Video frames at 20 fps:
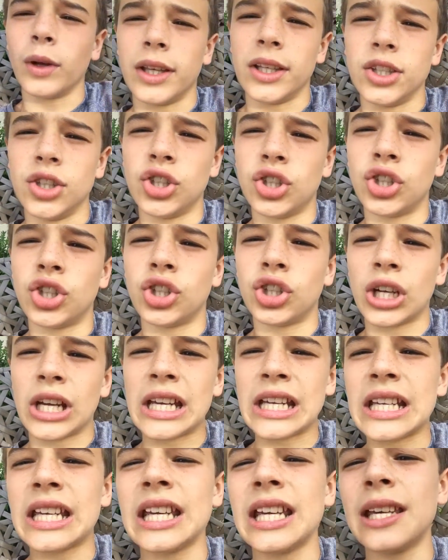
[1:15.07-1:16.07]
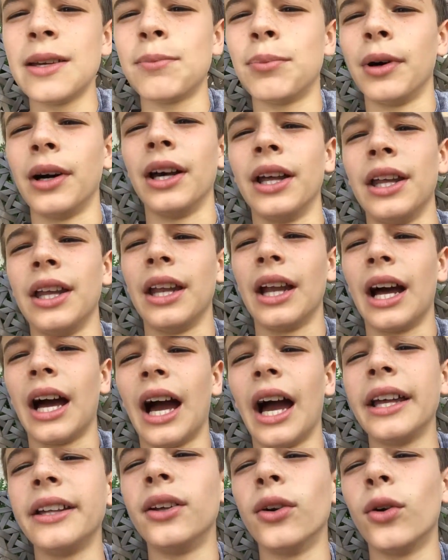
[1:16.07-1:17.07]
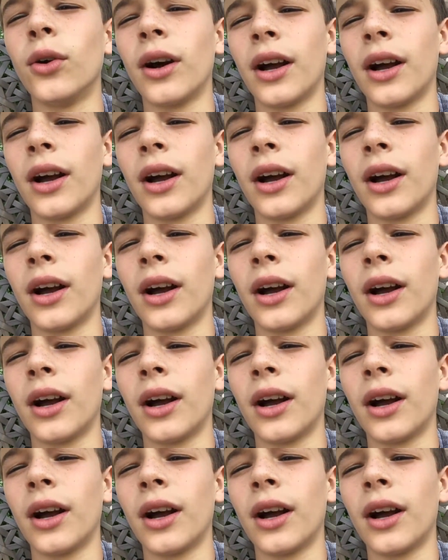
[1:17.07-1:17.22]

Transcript: is shaky, but I don't